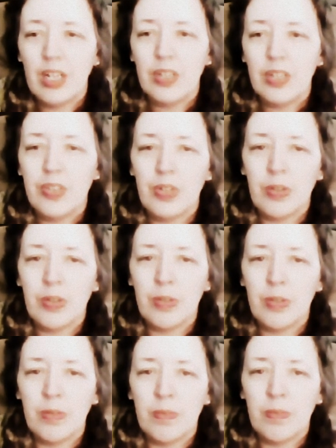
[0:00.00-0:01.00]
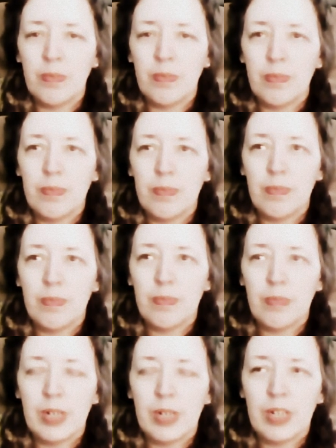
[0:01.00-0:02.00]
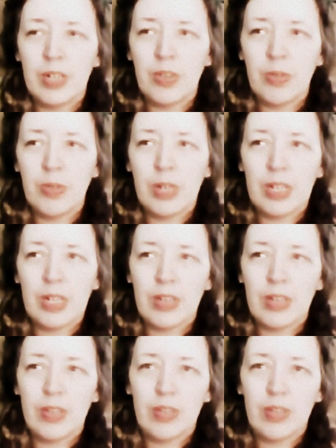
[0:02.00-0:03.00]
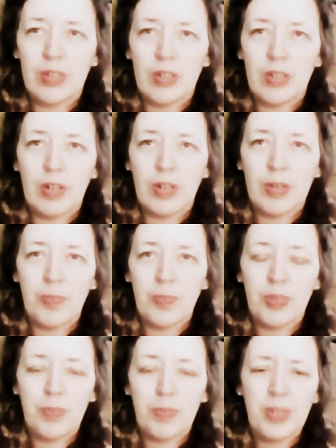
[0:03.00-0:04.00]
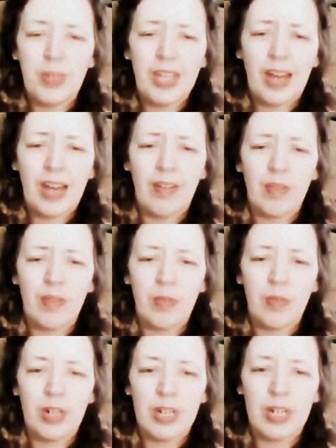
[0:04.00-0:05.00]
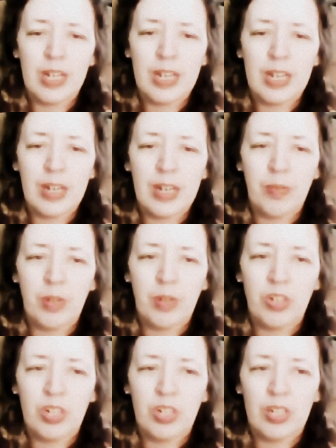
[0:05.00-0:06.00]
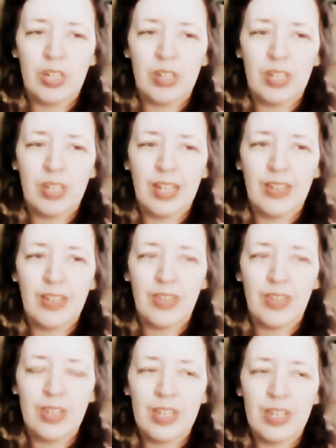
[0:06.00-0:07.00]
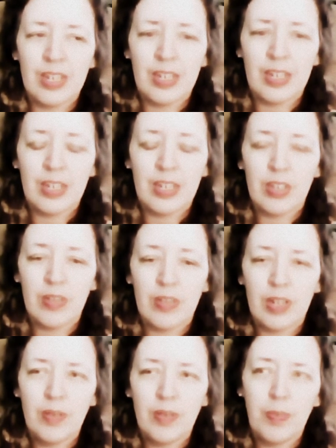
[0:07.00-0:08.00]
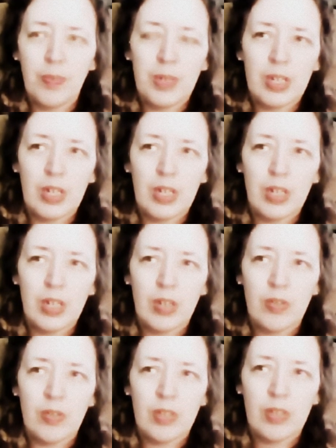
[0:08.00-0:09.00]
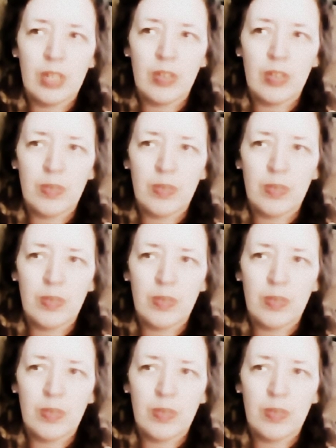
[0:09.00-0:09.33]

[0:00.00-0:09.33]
So what I do is, I just pick out what I need and wash it as needed. So that would be, I could use that